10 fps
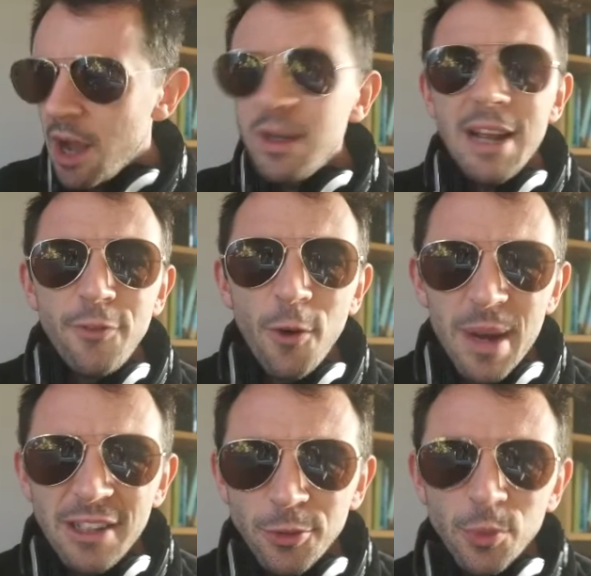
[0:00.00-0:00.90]
Okay,
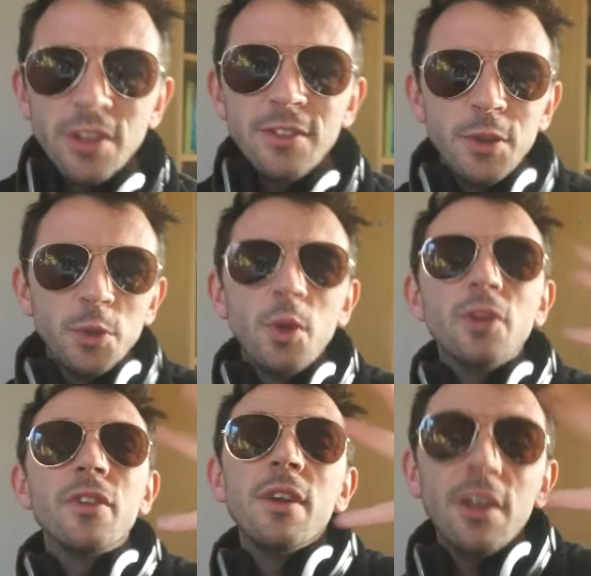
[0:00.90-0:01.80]
formation wise, if you
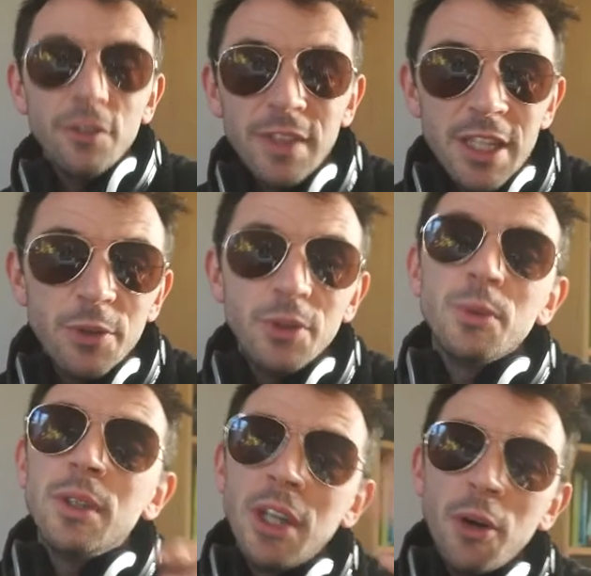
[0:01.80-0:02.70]
watched the last video, you
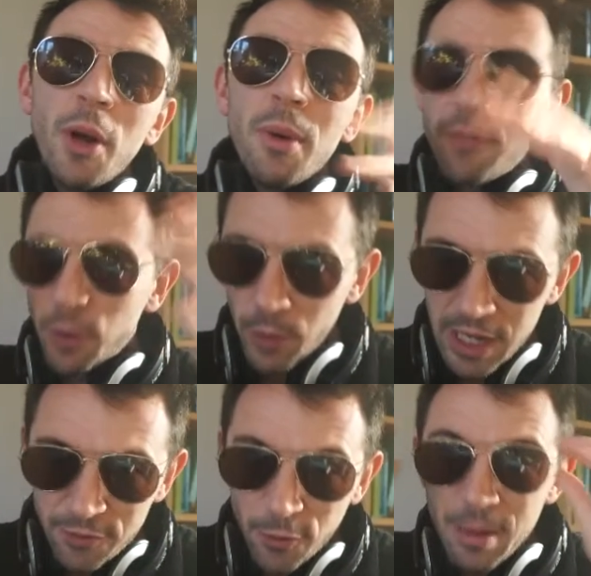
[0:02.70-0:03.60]
would have known I went for a
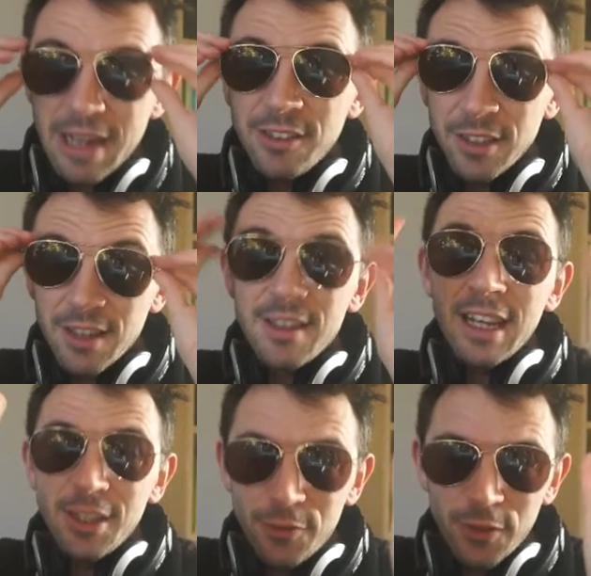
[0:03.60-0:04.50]
weird formation, and
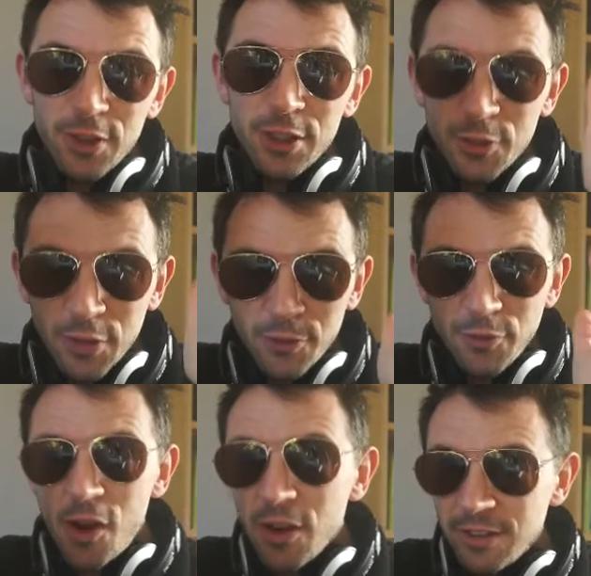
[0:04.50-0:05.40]
thank you for your
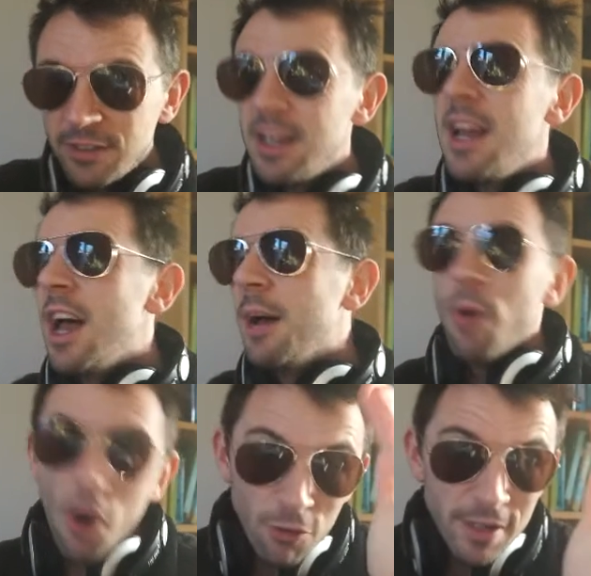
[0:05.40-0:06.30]
advice.
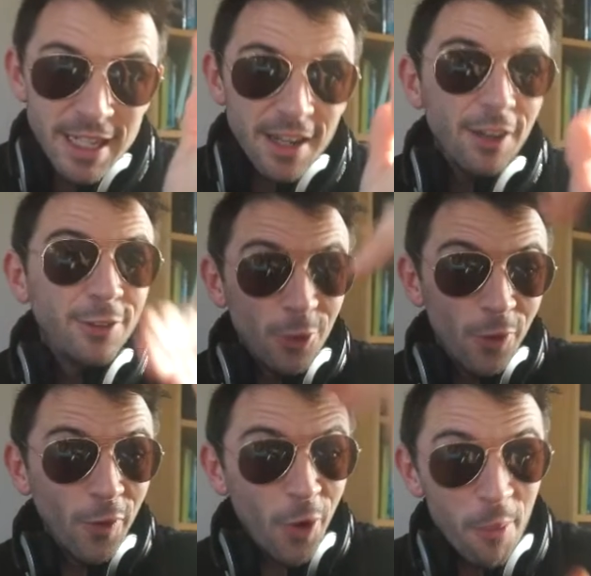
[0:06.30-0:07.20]
Orin, I saw
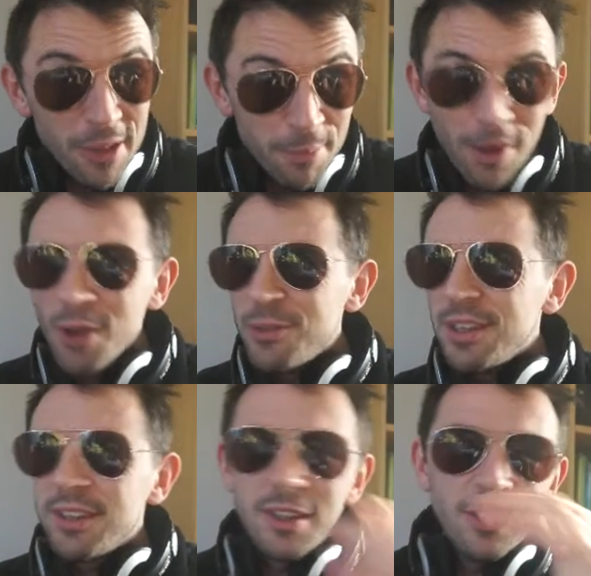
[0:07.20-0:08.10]
in the comments below,
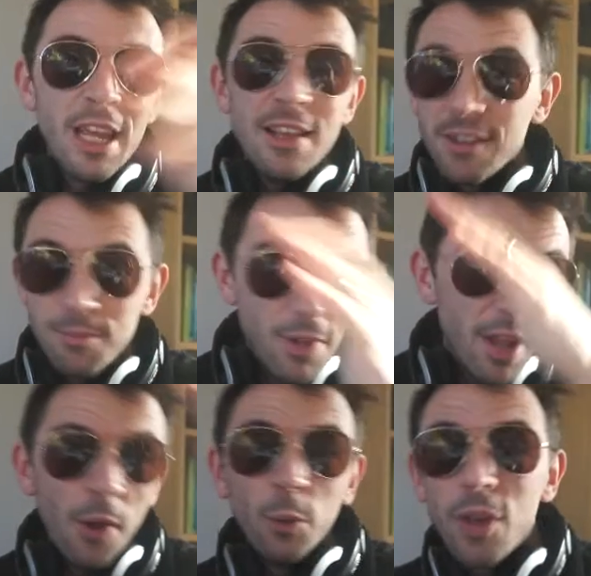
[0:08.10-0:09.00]
said here's an
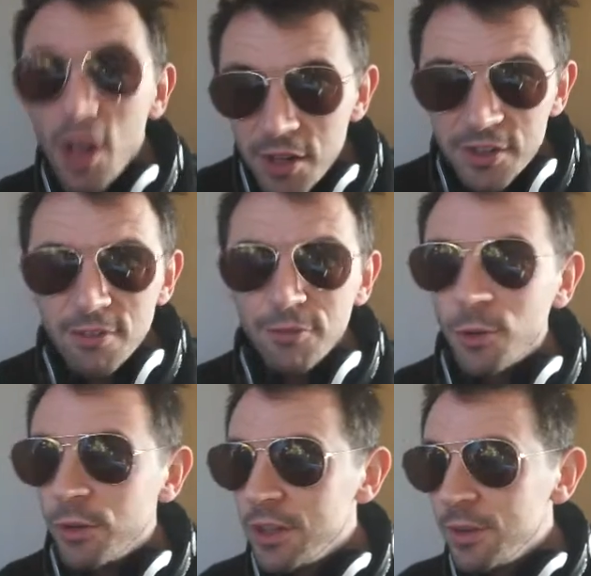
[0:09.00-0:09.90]
alternative
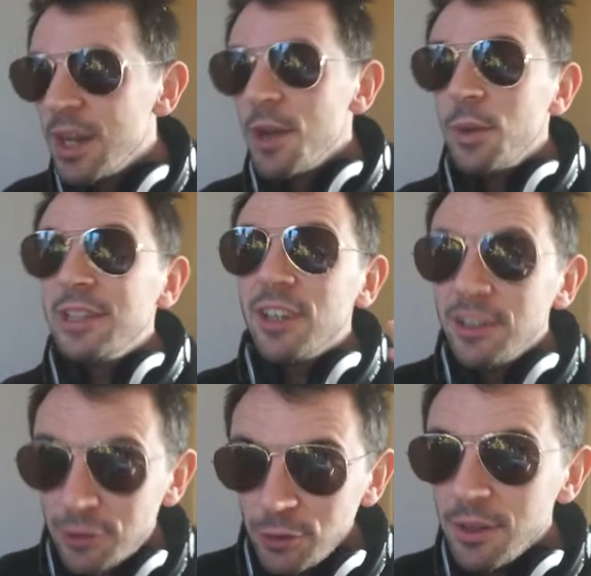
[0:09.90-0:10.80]
for you, which
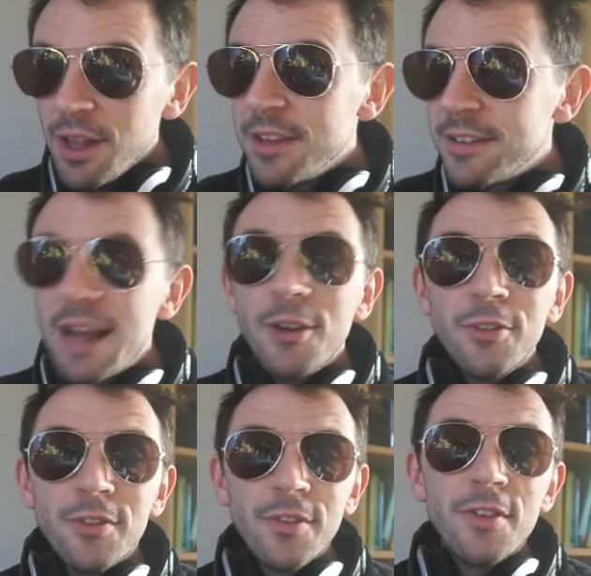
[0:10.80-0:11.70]
I do like the sound
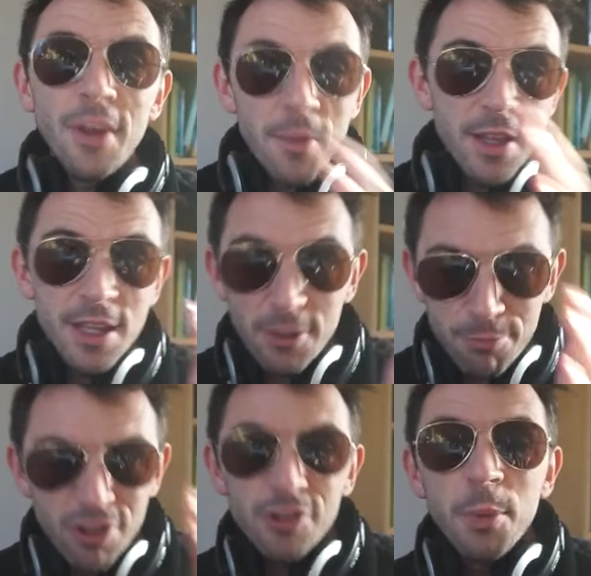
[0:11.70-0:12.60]
of some of the
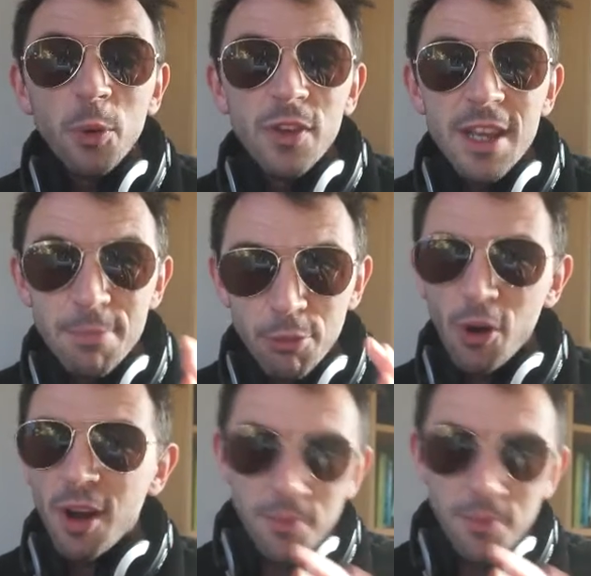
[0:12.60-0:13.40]
principles that he brought.